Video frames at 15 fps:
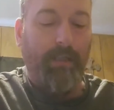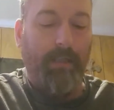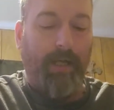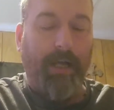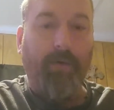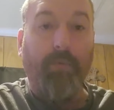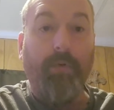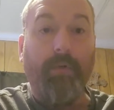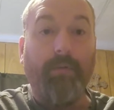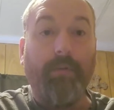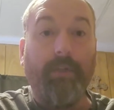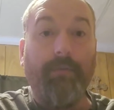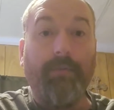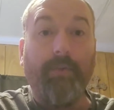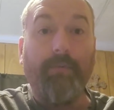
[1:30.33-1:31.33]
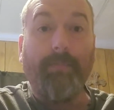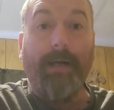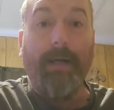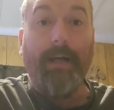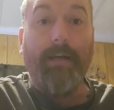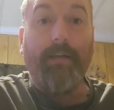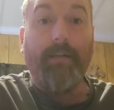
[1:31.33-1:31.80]
I will give you
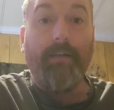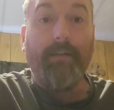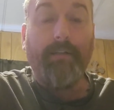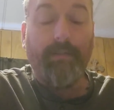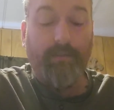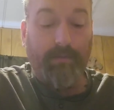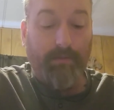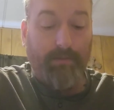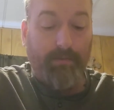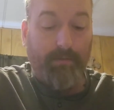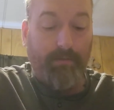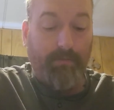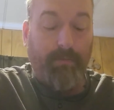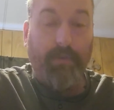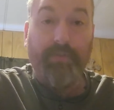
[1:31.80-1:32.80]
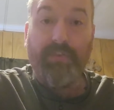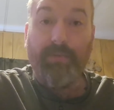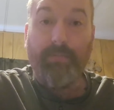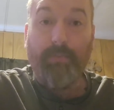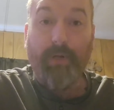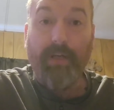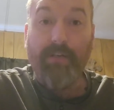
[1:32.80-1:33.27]
my first
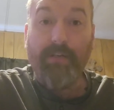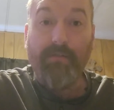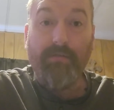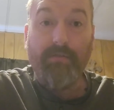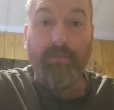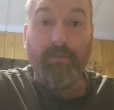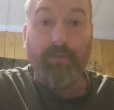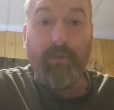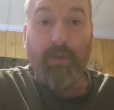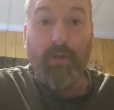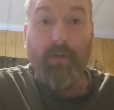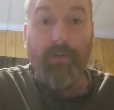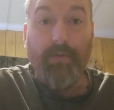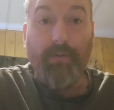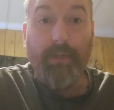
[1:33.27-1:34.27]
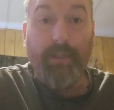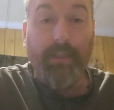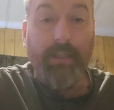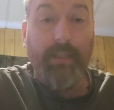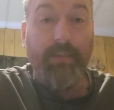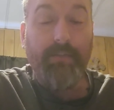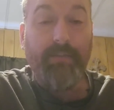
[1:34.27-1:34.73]
impressions on all three of
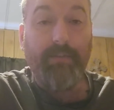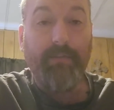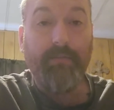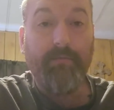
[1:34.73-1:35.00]
these.